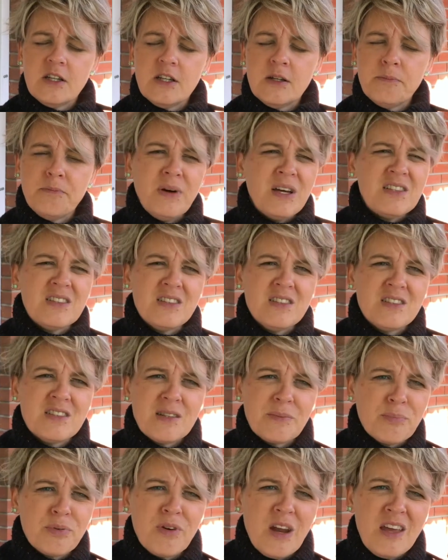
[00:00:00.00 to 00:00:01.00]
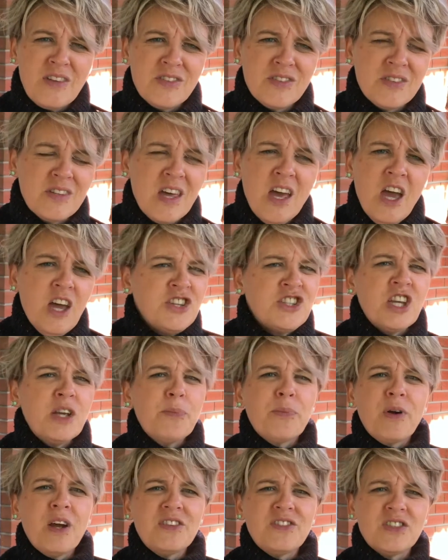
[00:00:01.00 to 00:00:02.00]
buttons to press. She
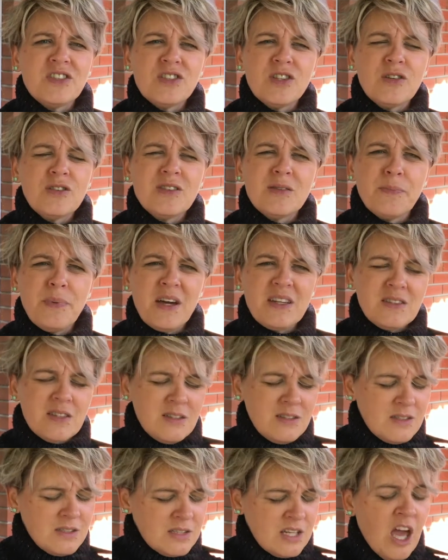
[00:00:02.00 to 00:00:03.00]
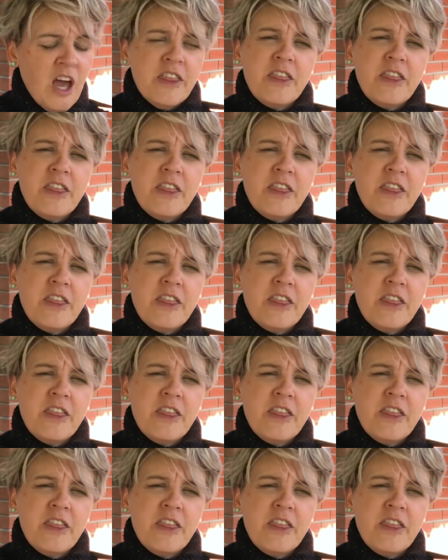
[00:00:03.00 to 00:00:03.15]
presses those buttons.